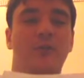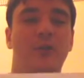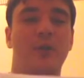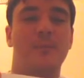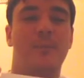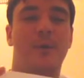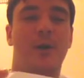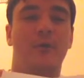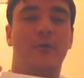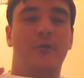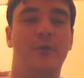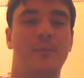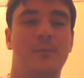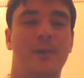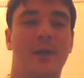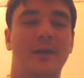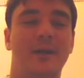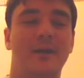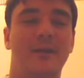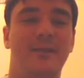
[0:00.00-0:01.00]
to the bottom
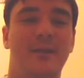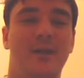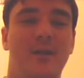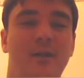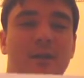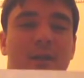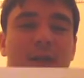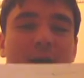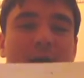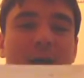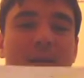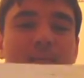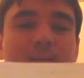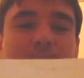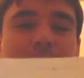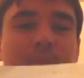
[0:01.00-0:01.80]
like a cylinder.